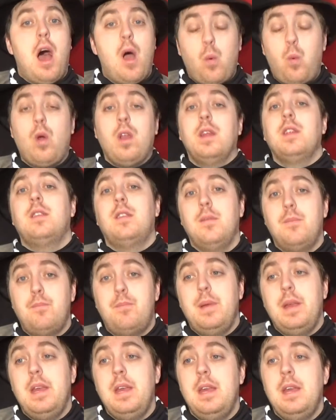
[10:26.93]
I want it to
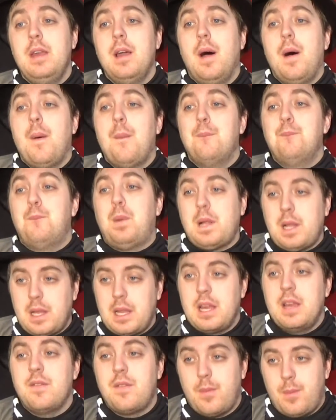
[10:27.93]
be
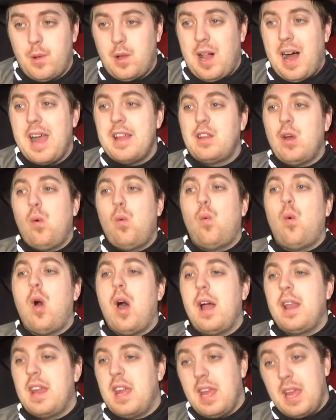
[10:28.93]
believable. I don't
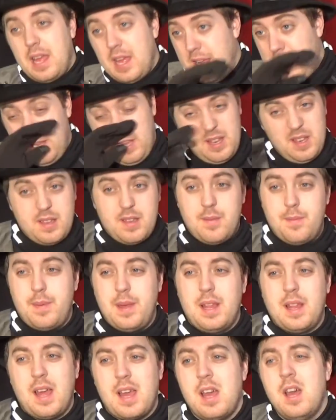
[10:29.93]
want to
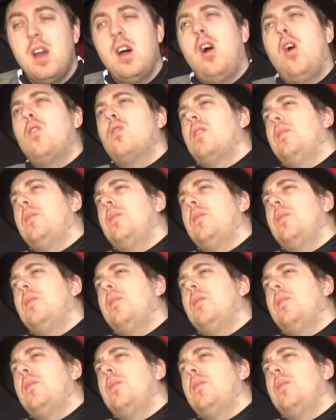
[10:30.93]
be like, oh,